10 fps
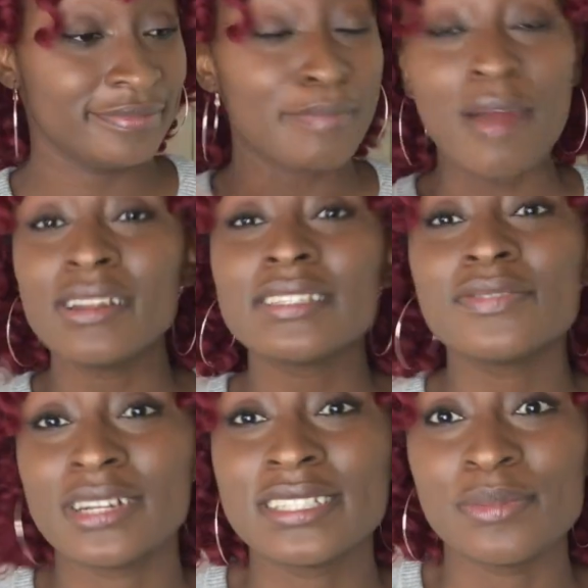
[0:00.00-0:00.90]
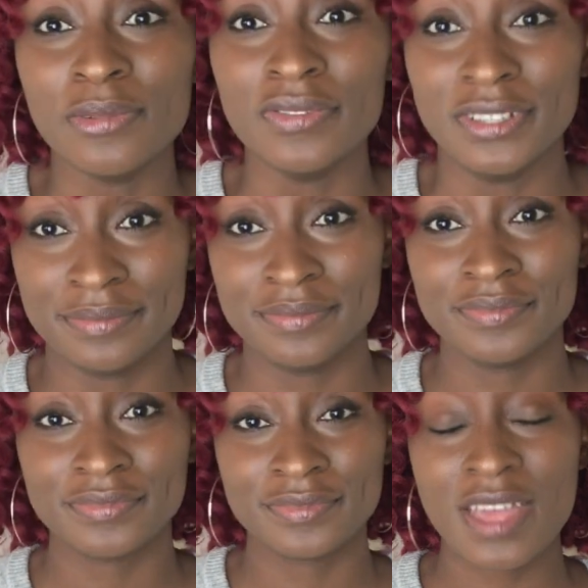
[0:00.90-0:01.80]
My rating for this movie,
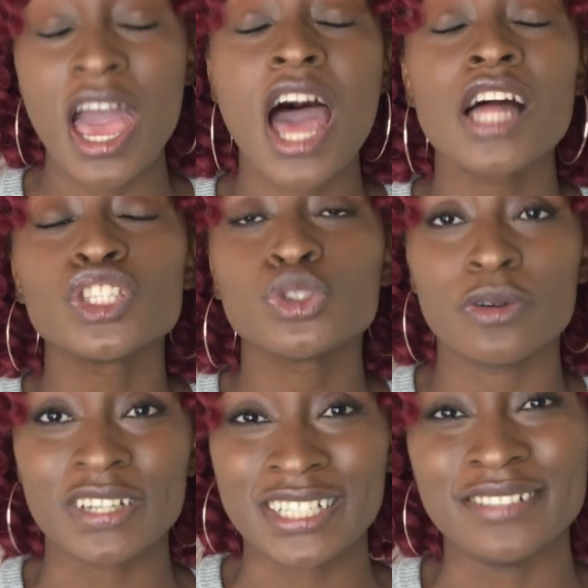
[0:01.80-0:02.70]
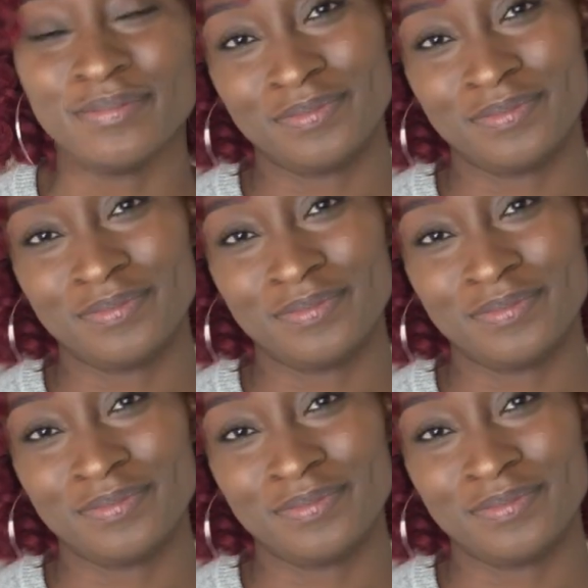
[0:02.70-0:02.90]
2/10.